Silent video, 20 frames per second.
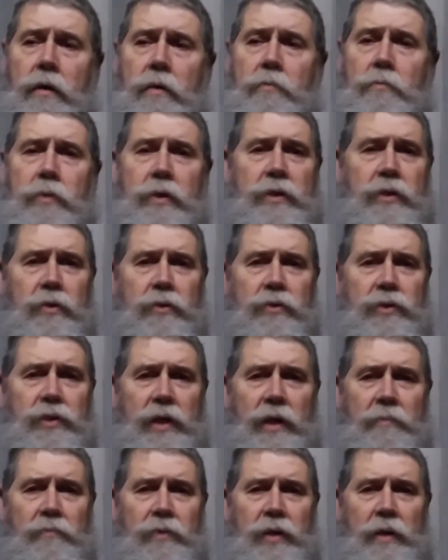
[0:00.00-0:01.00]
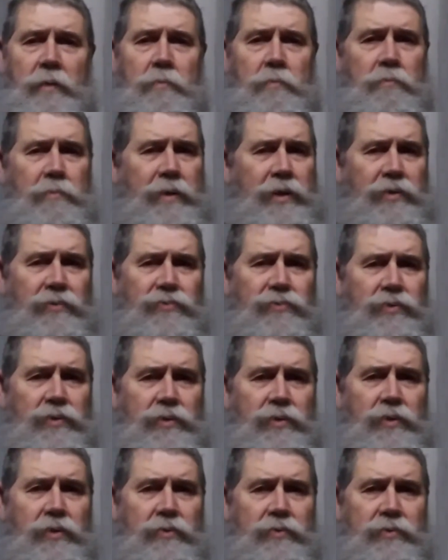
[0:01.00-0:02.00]
But there's something
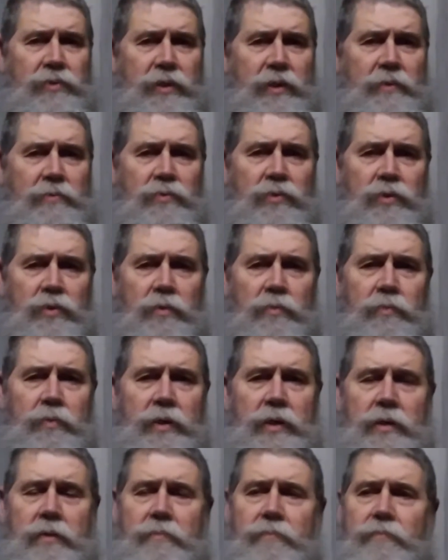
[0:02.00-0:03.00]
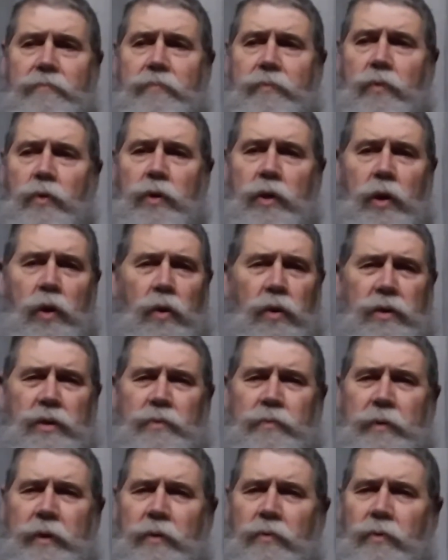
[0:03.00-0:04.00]
missing, there seems to be. Well, the Lord's
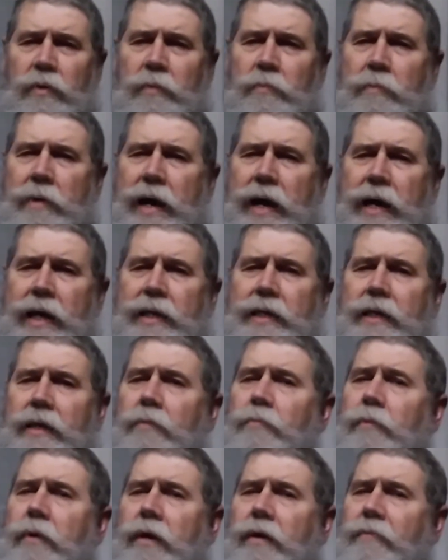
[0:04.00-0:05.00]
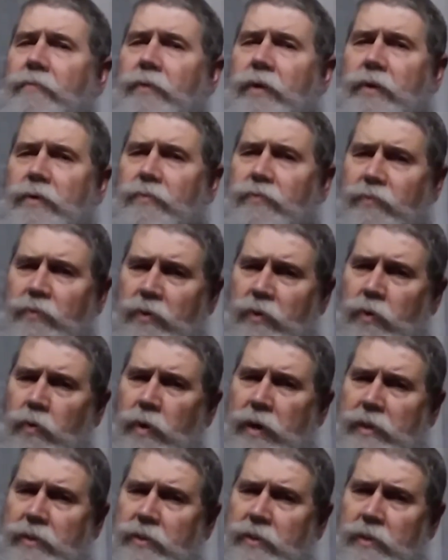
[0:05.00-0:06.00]
been reminding me of this for
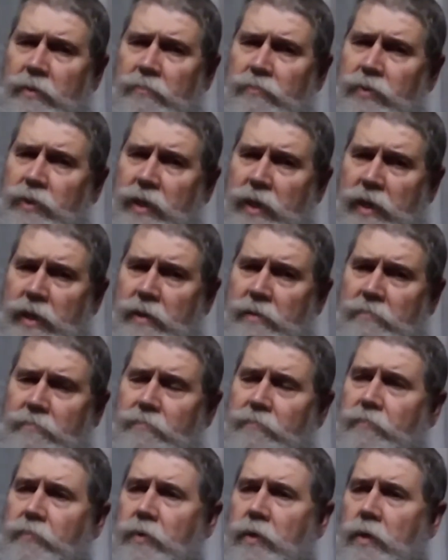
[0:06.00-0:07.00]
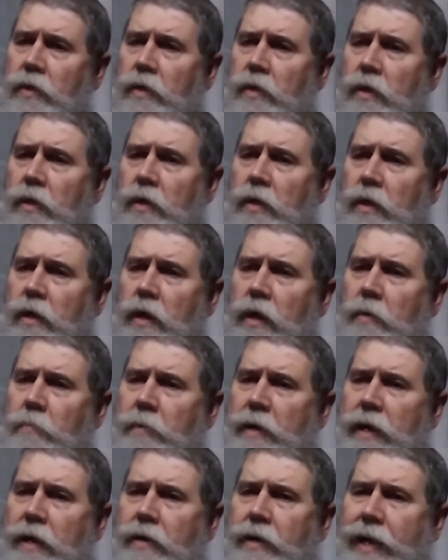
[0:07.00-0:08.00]
quite some time,
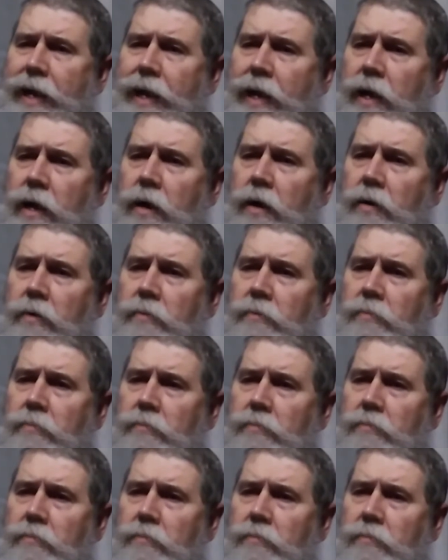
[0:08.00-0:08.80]
about how